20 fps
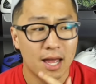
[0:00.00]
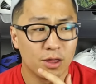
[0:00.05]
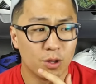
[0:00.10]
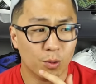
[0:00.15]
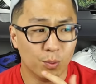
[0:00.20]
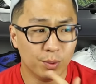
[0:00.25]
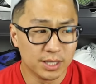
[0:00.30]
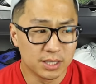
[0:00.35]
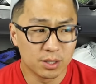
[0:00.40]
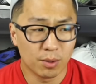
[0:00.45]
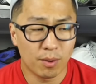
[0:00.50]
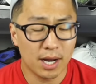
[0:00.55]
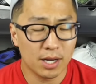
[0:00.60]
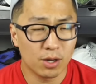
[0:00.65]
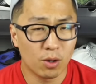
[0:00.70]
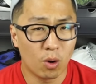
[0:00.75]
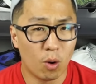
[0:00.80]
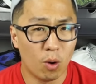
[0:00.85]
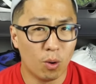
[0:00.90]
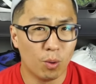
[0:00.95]
The reason why I
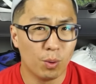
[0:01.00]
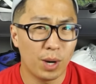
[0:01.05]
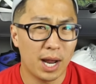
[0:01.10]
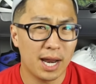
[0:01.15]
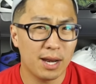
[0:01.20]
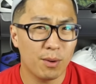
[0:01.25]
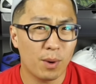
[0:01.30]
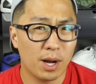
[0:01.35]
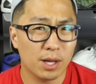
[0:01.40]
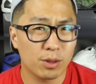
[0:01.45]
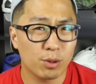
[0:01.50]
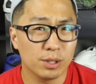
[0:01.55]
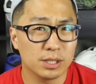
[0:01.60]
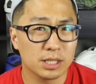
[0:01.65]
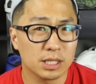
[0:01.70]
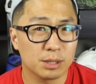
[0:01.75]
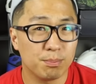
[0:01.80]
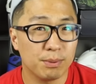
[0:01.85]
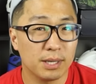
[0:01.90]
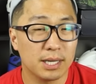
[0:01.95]
don't own any
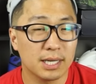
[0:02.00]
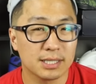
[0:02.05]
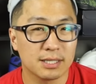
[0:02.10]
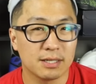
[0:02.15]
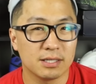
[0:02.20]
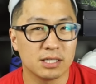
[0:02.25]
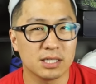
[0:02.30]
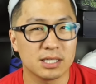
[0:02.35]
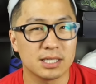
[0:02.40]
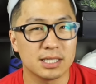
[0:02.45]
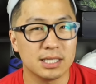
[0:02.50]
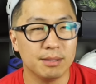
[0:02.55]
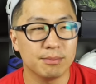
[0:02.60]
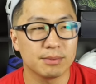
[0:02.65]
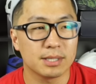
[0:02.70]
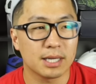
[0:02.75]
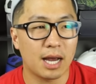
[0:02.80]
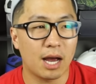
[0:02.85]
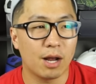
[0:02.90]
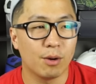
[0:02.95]
Y3s is because it just
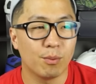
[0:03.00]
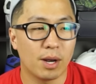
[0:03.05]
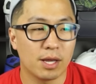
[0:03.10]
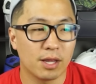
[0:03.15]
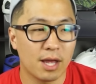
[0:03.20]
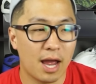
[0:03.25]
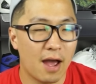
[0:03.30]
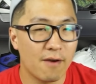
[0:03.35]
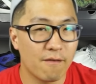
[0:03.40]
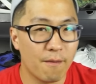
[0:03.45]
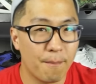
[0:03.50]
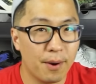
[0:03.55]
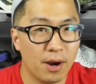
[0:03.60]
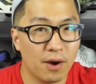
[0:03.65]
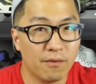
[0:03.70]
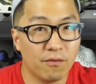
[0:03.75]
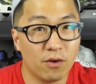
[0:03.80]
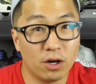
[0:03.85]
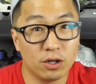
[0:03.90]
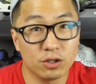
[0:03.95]
seems like I'd rather have a
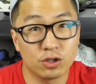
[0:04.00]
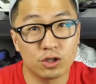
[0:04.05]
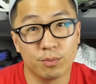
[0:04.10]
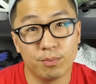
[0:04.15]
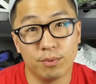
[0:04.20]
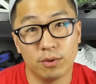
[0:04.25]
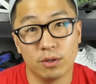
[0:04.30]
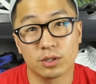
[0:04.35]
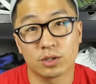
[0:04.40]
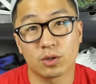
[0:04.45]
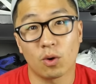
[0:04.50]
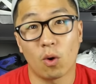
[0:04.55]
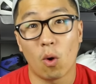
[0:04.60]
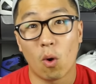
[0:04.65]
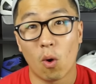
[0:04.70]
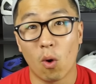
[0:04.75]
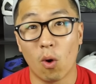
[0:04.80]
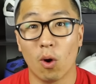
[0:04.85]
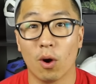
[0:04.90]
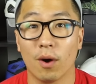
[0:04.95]
pair of Ultra Boosts
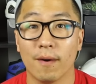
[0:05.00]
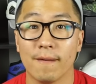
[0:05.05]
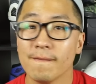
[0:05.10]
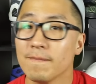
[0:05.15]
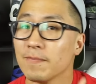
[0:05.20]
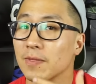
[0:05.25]
or